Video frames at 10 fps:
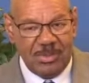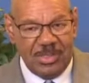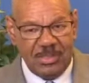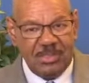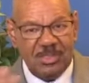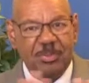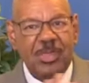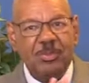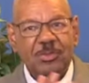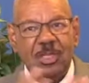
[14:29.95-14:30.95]
And the
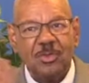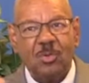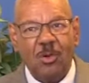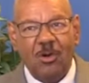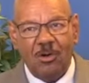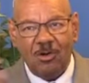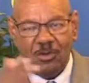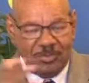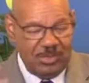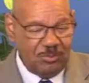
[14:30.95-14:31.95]
people on the wall,
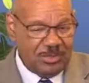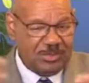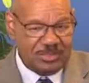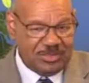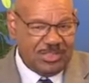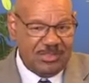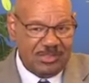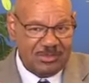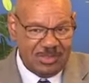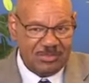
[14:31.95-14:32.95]
they wanted to see
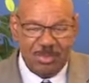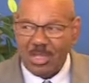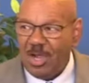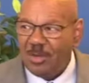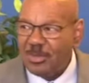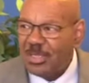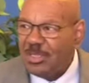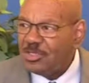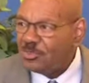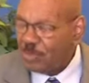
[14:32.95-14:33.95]
this big army
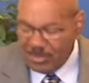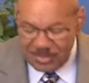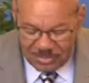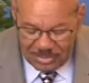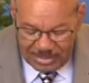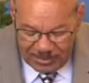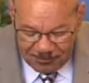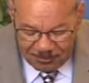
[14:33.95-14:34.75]
surrounding the city.